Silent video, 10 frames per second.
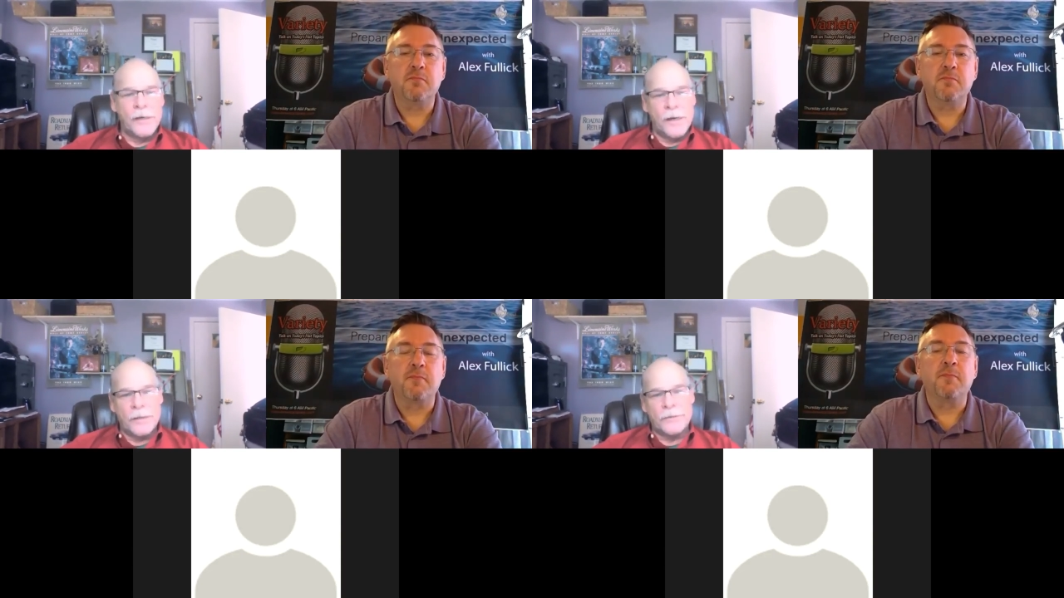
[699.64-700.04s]

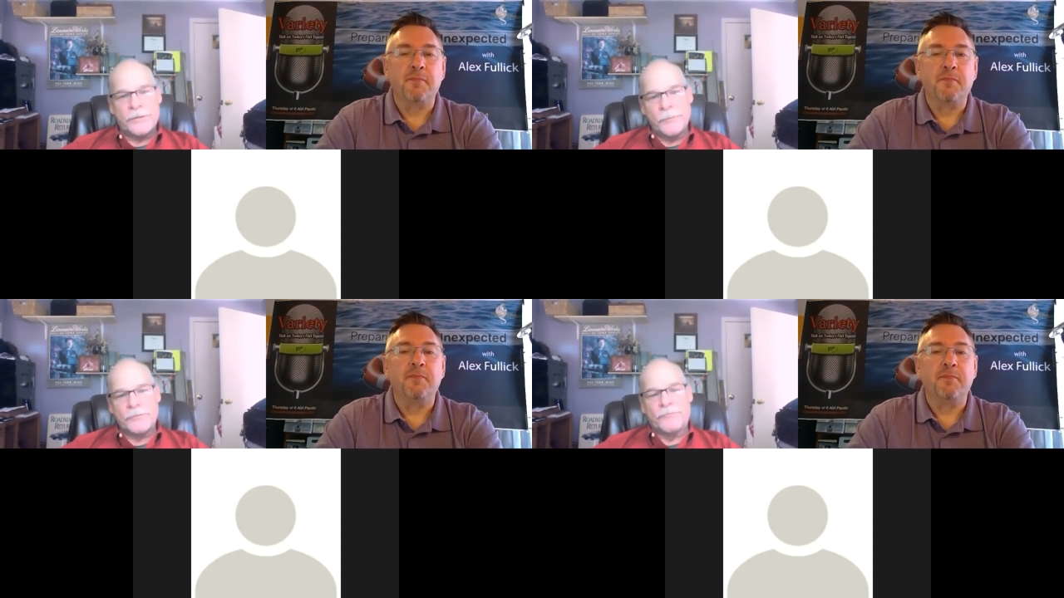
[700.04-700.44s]
Speaker 1: because uh,
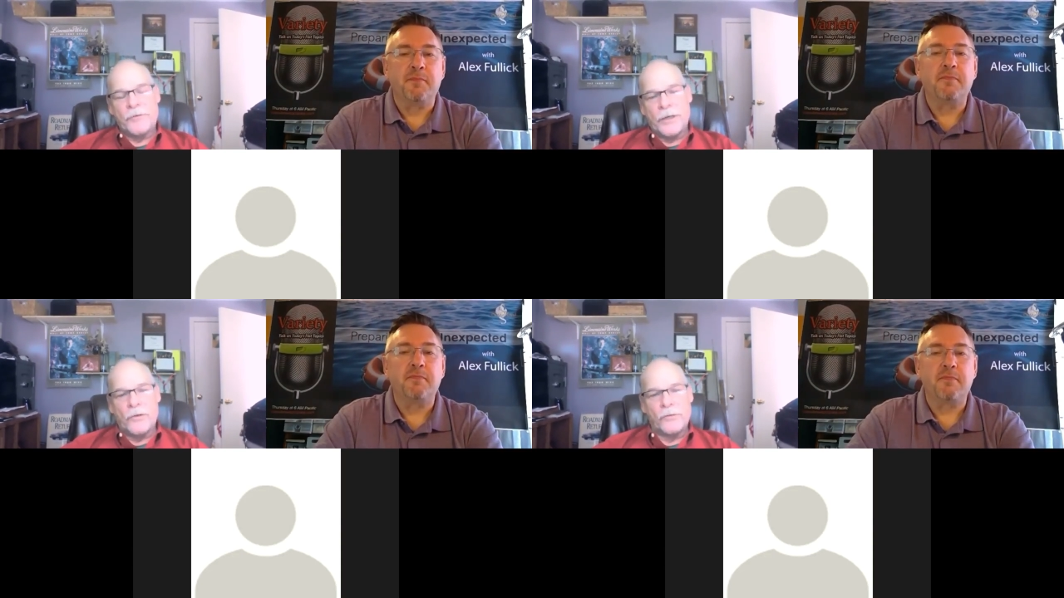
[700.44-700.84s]
he was a
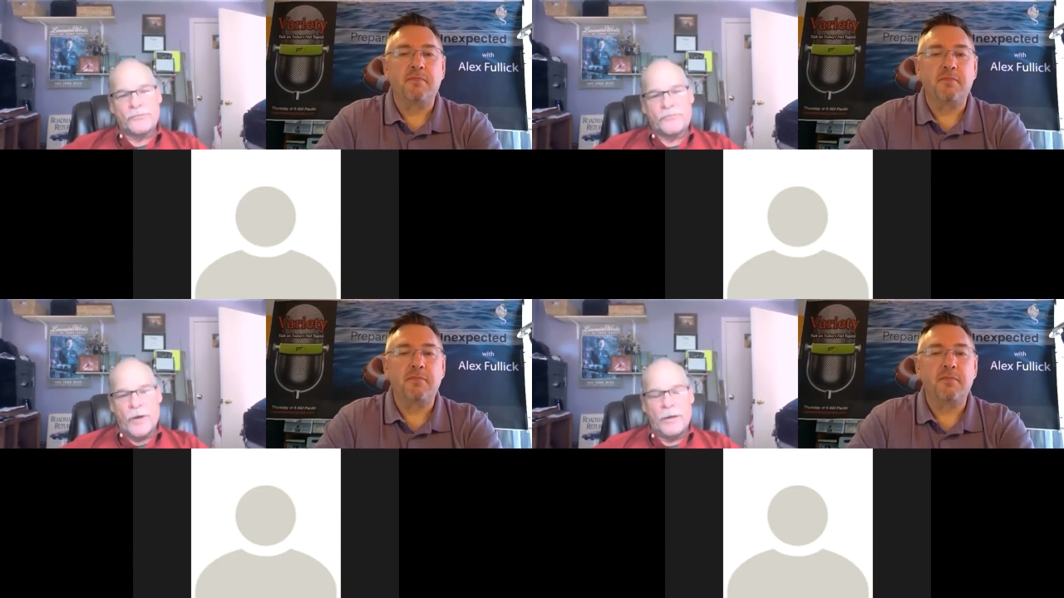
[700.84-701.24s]
very close
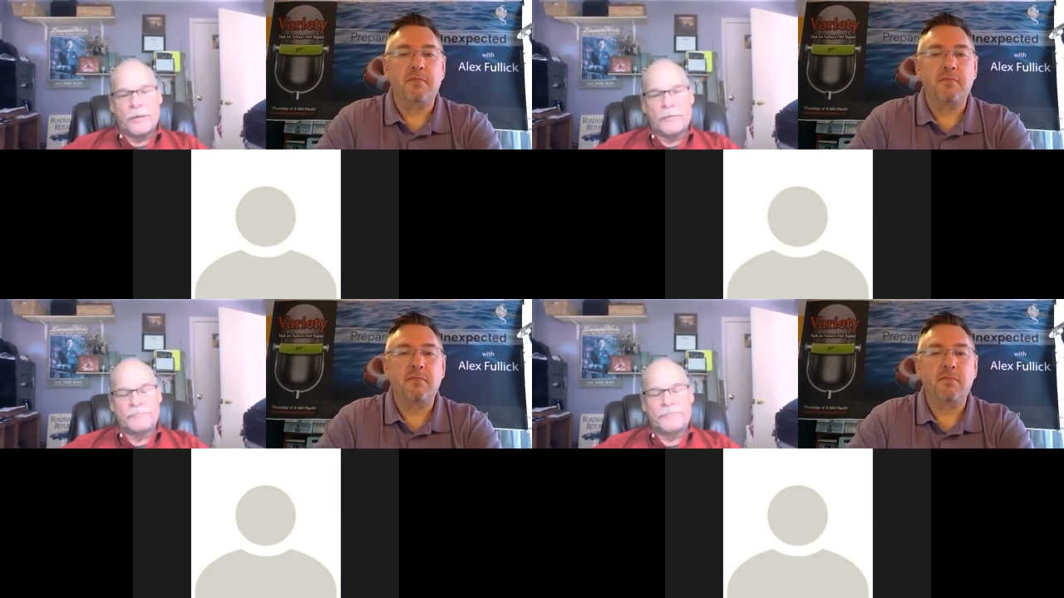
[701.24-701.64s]
friend
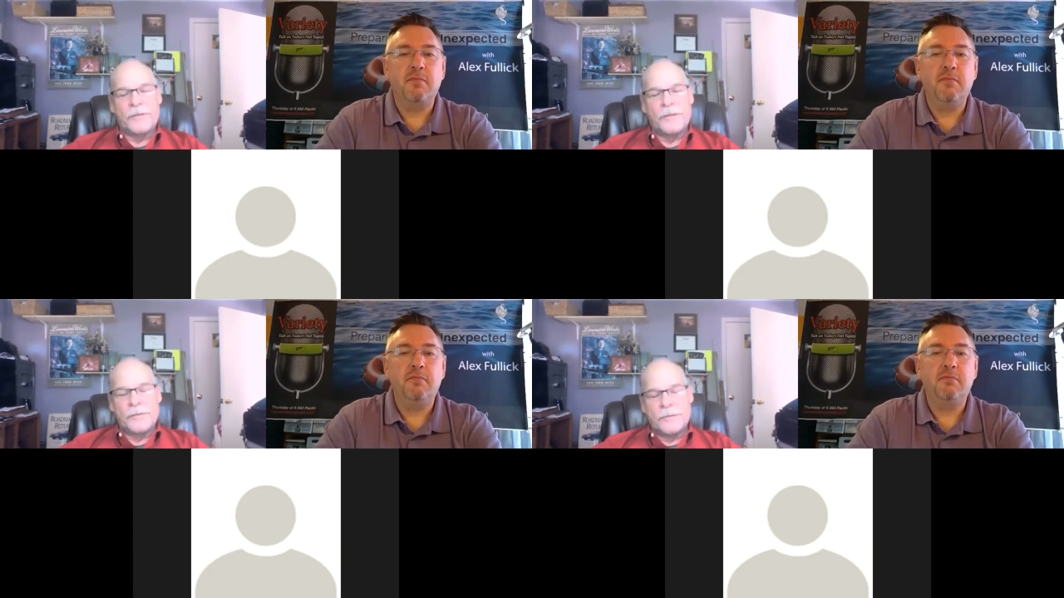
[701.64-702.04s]
of
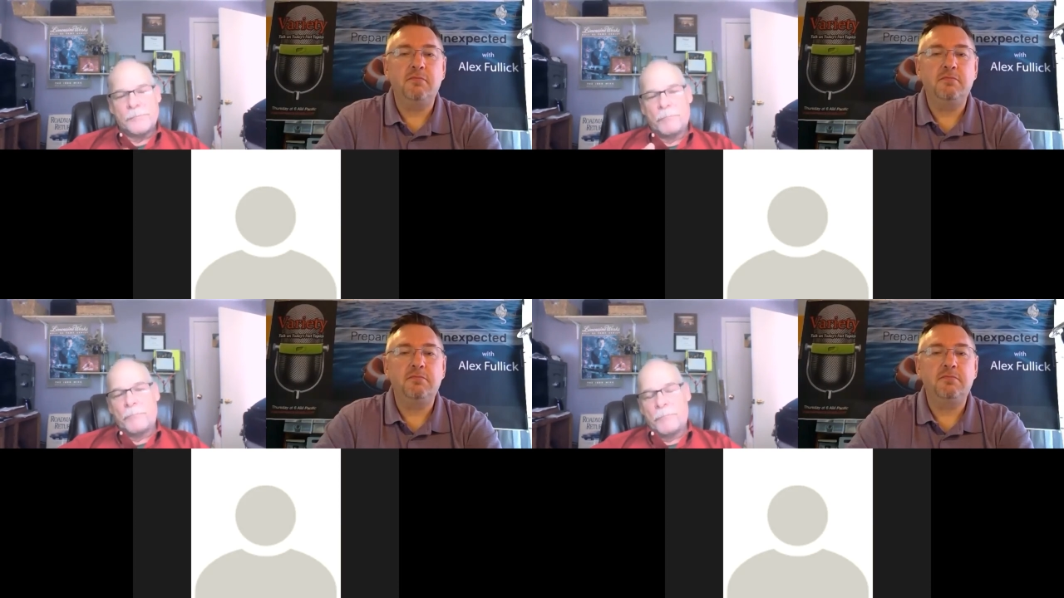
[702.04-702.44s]

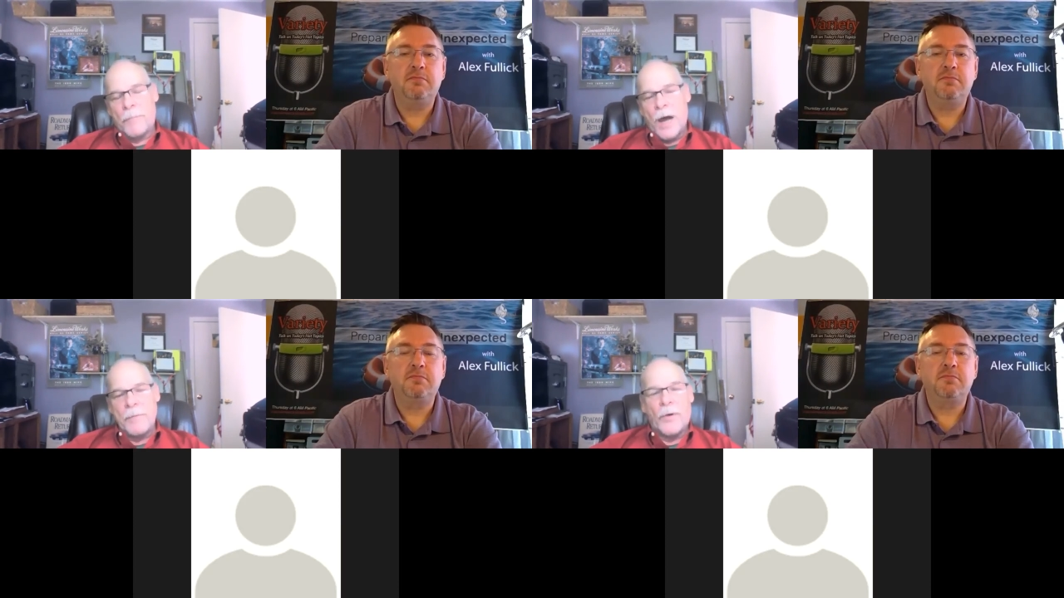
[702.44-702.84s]

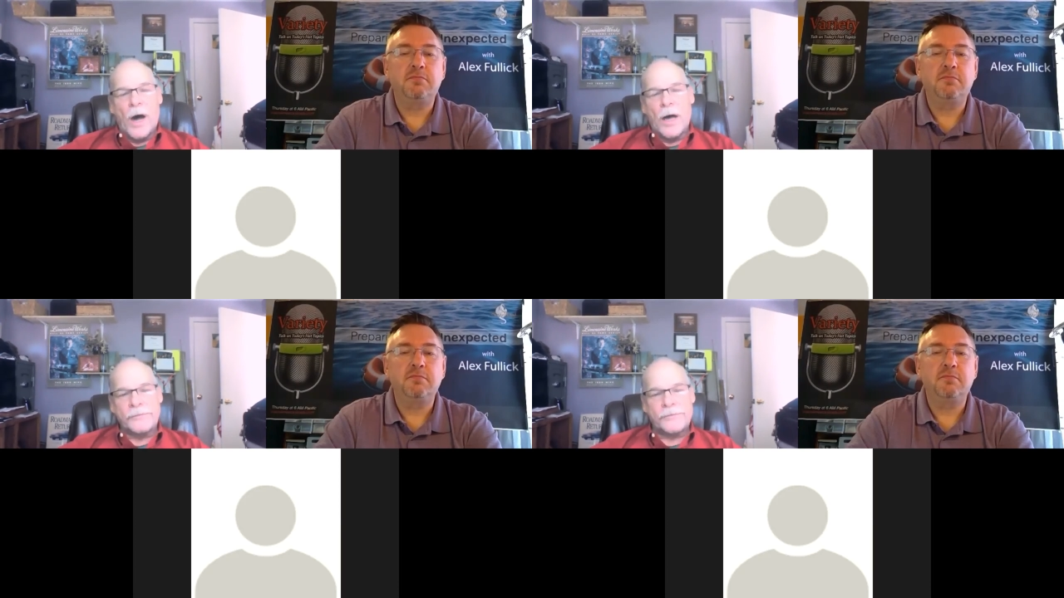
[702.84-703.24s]
my
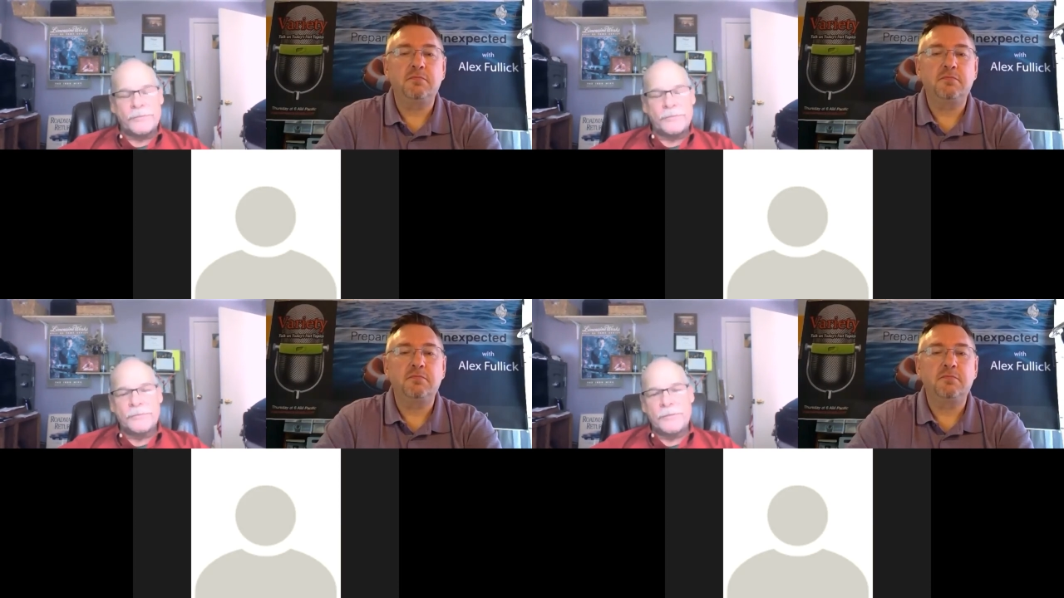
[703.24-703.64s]
boss
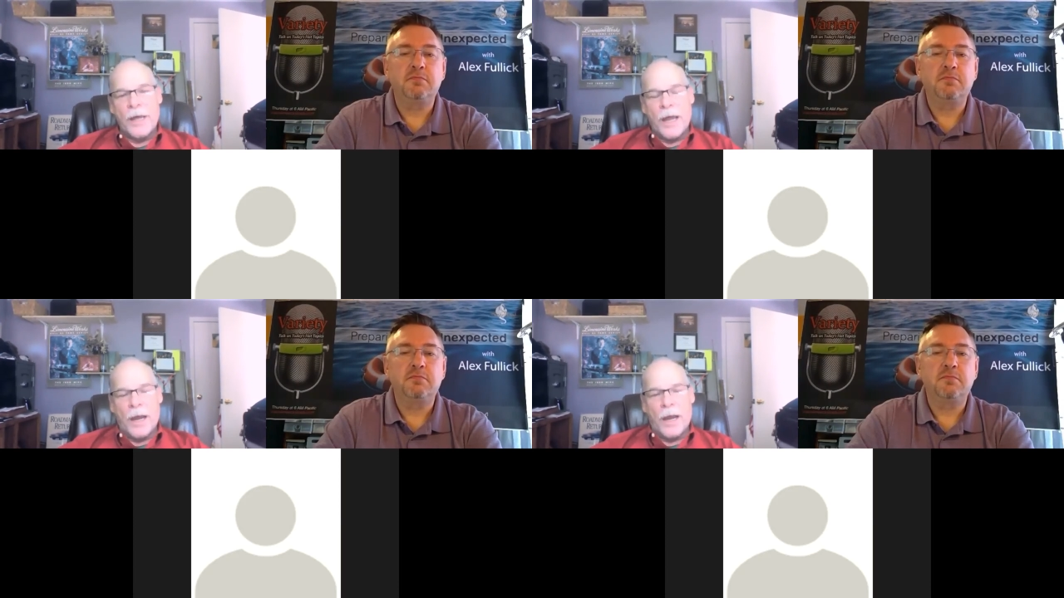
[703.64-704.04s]

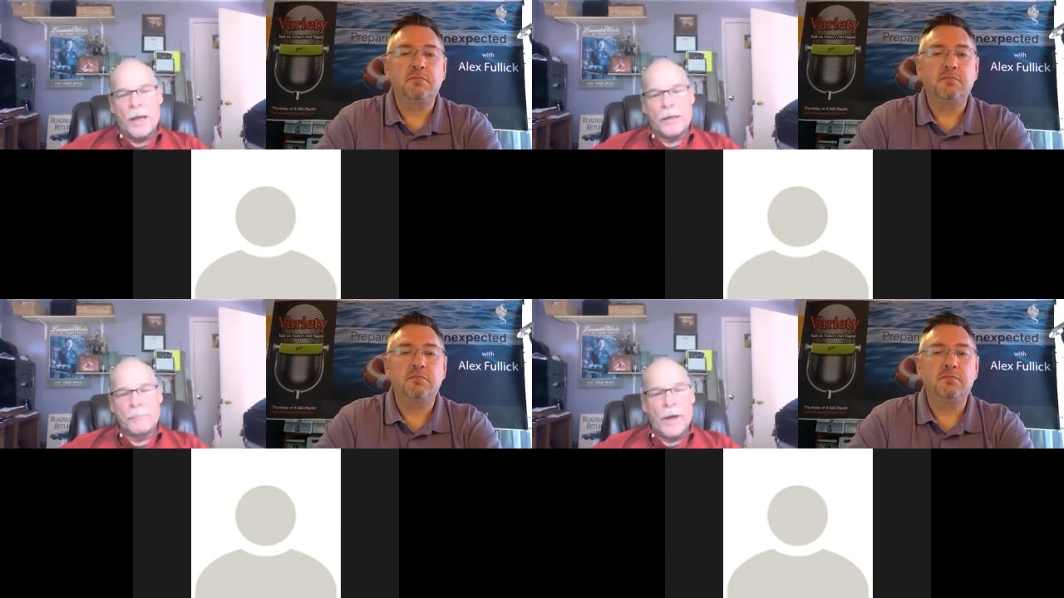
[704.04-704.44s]

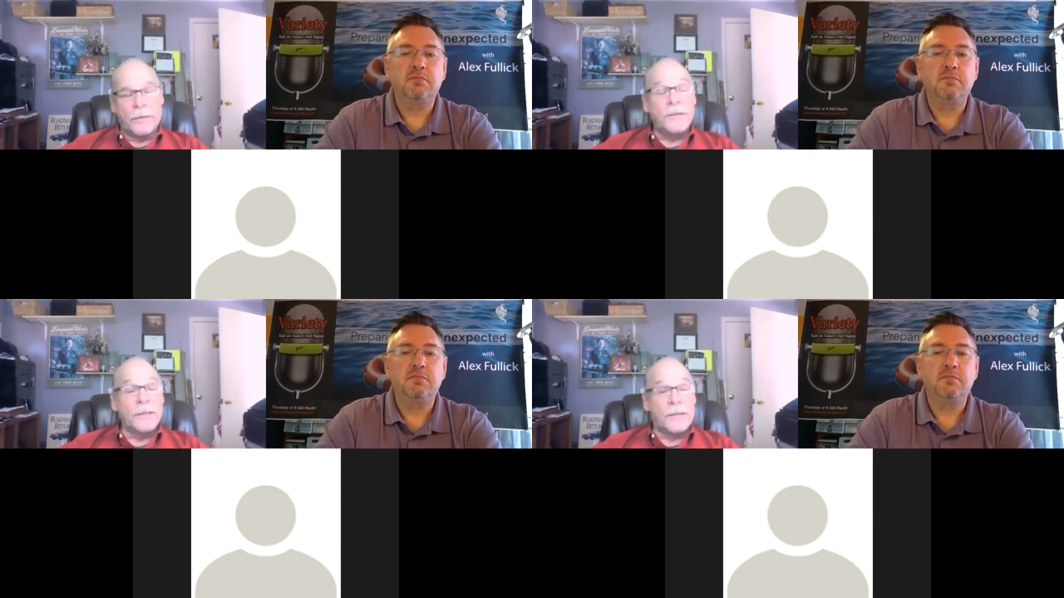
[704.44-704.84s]
and Mike
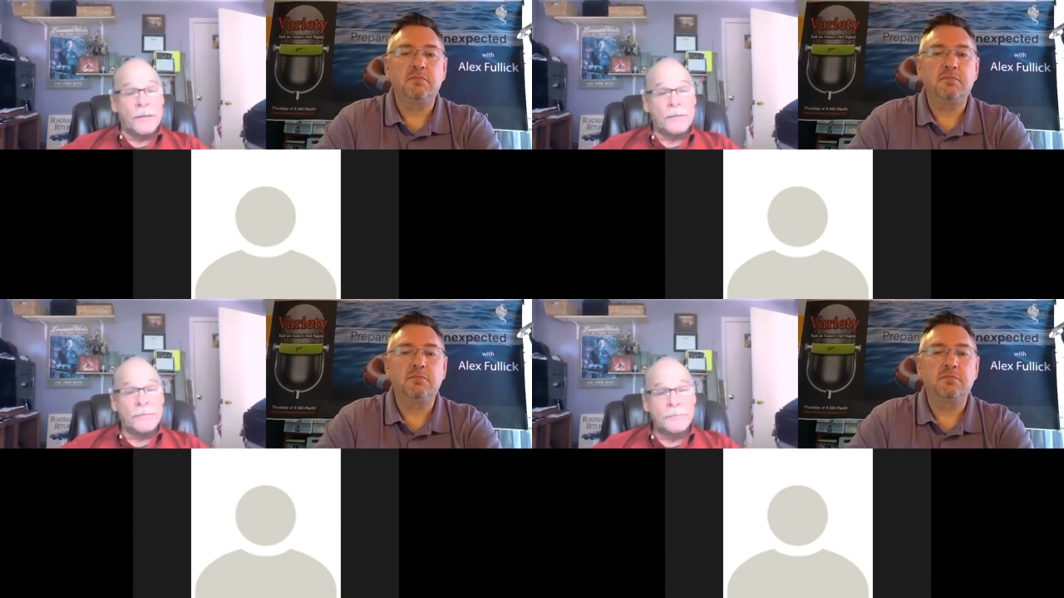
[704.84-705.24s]
Ditka.